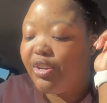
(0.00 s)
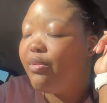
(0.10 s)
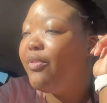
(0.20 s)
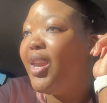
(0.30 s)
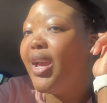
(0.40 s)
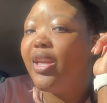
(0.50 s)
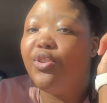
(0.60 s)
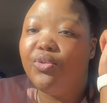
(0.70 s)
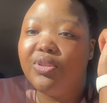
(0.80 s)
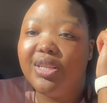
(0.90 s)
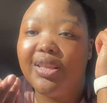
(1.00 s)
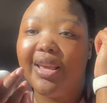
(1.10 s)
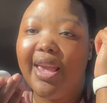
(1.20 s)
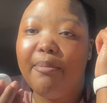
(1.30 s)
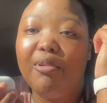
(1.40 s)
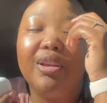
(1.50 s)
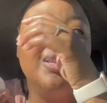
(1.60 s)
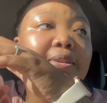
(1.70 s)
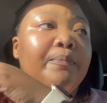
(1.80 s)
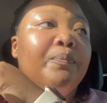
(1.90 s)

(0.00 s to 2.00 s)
Hopefully I can use the AirPods,